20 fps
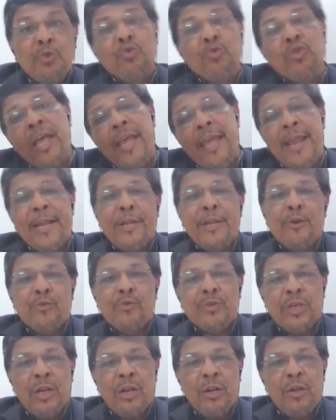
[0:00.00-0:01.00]
to the end
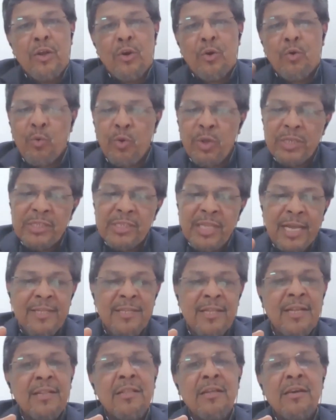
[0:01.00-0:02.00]
user, who is
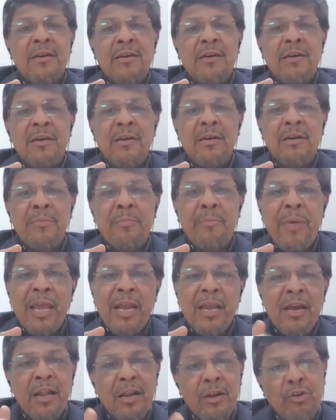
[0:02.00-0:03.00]
neither the
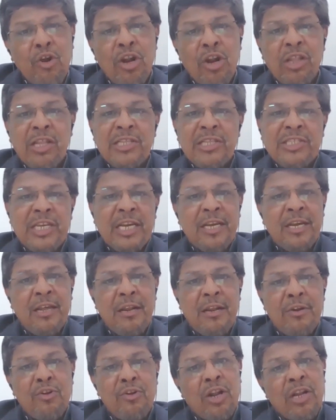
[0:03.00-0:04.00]
maker nor the
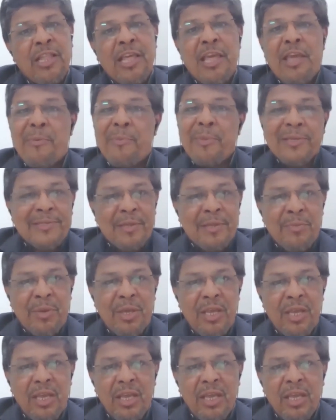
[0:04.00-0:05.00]
checker nor the MSME.
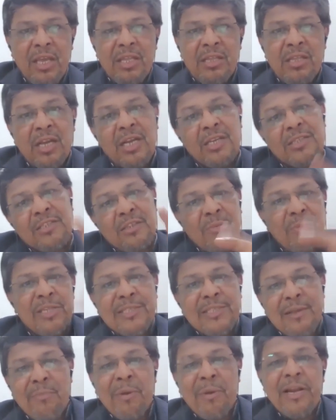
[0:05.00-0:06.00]
The customer
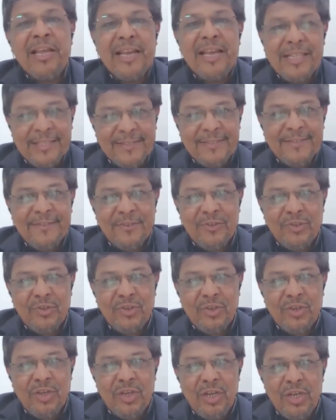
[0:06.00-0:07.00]
is somebody else.
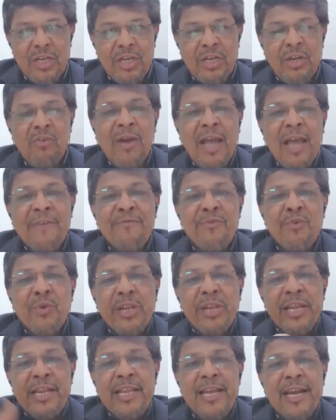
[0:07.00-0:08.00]
Now, have you
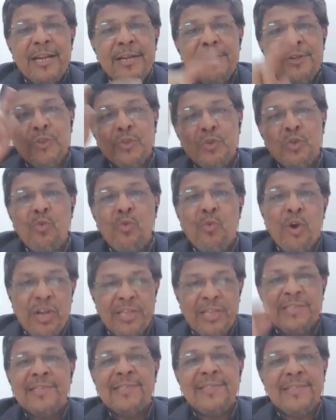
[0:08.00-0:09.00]
really understood
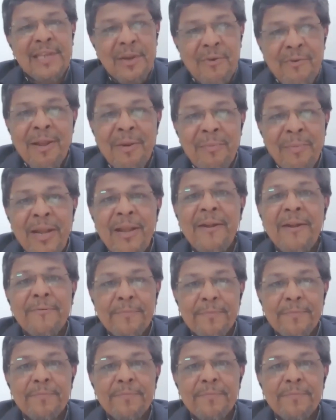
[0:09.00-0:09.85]
what is this requirement?